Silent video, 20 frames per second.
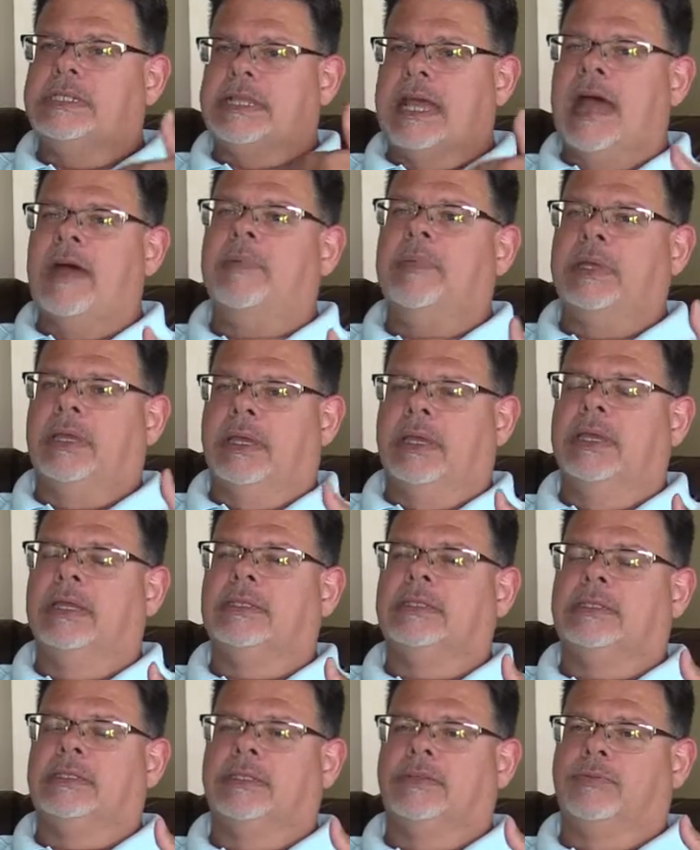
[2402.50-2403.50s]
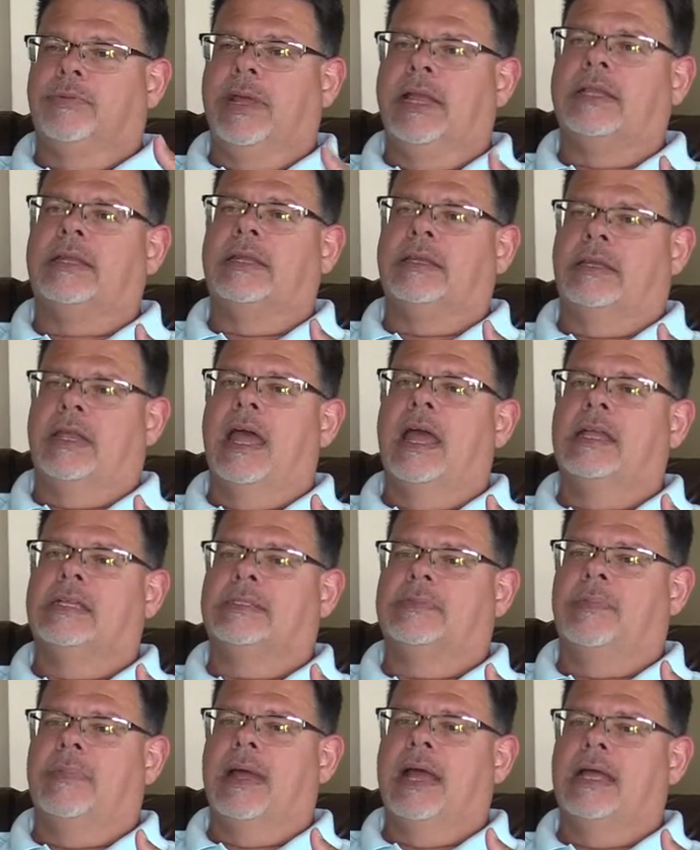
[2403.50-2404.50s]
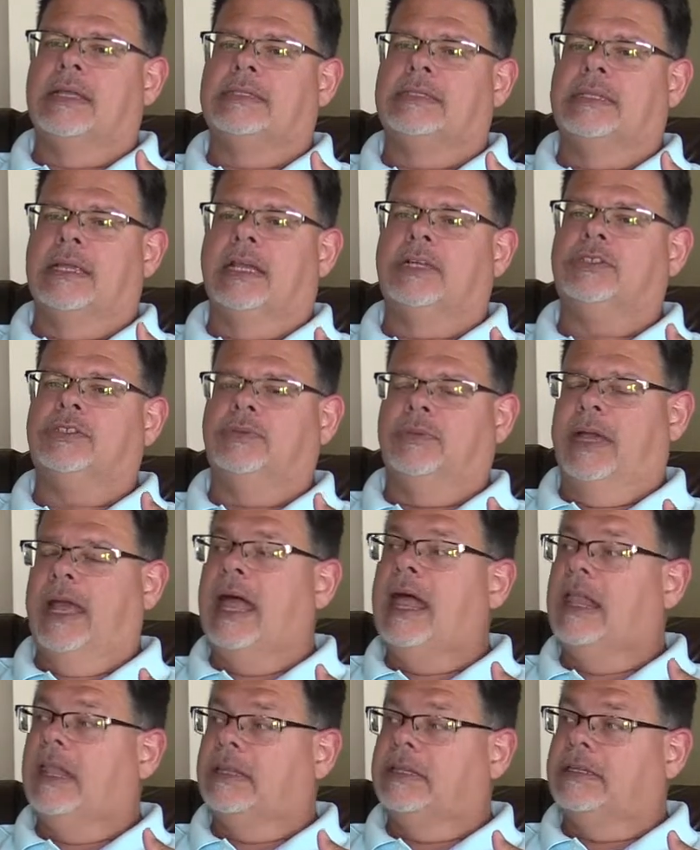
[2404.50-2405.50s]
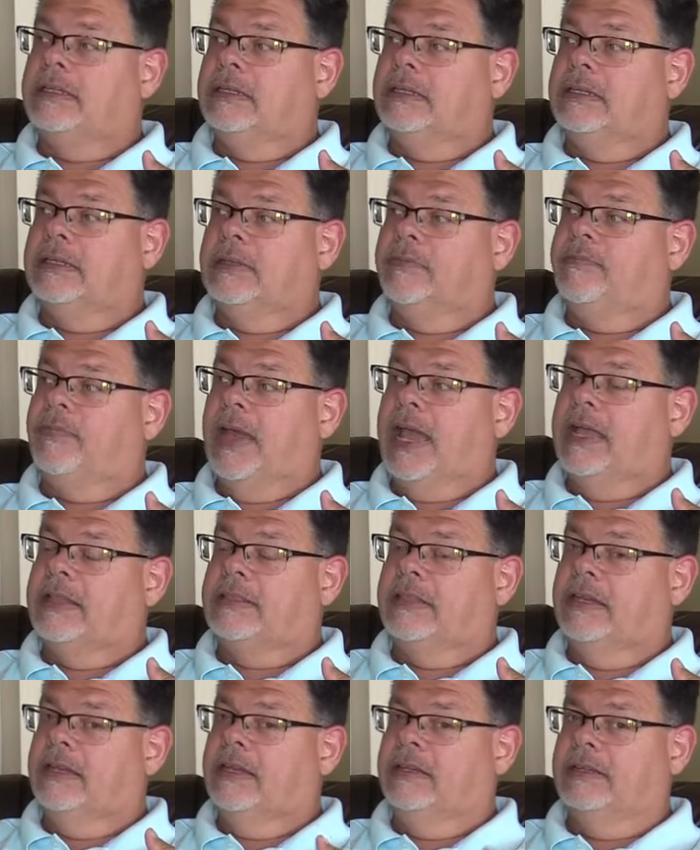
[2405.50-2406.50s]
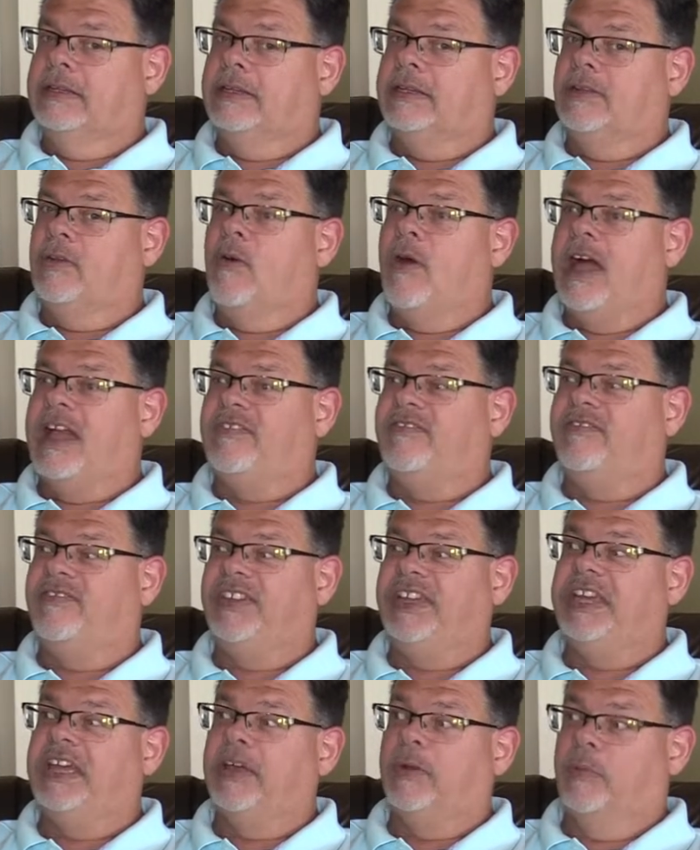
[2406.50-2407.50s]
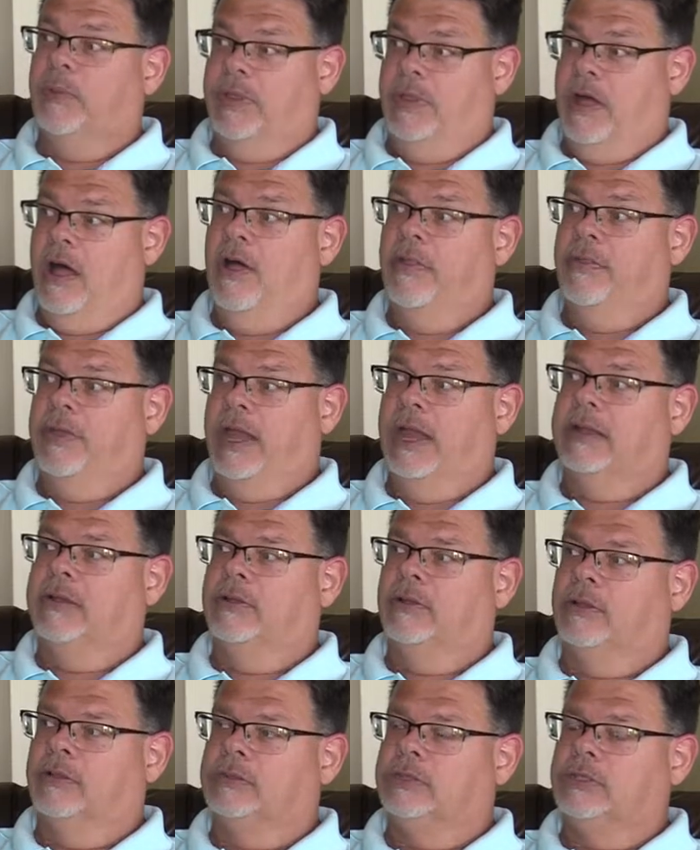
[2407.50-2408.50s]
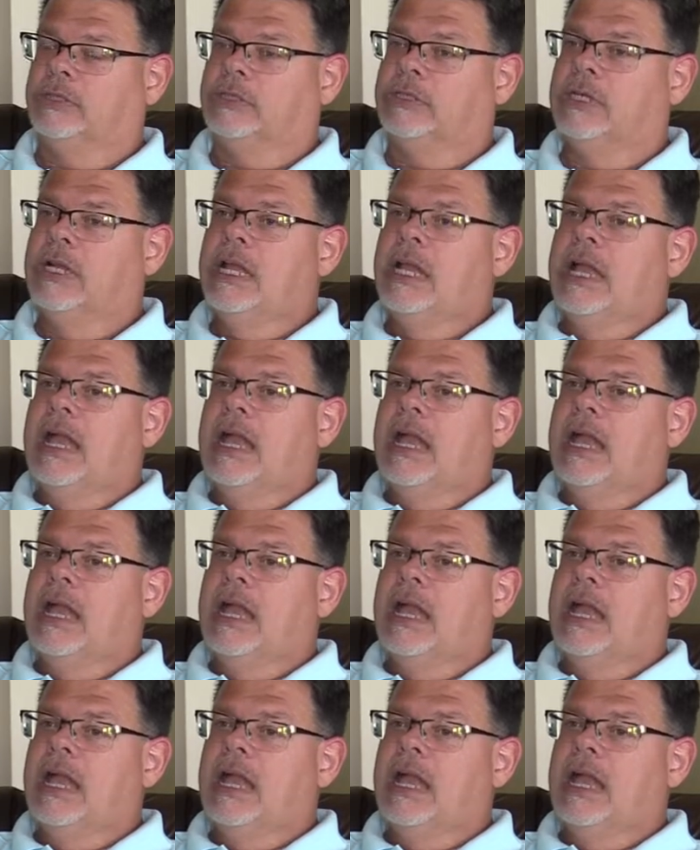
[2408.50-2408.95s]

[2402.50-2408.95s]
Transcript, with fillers: I began to recognize my sexuality and the fact that it didn't quite fit with all that culture,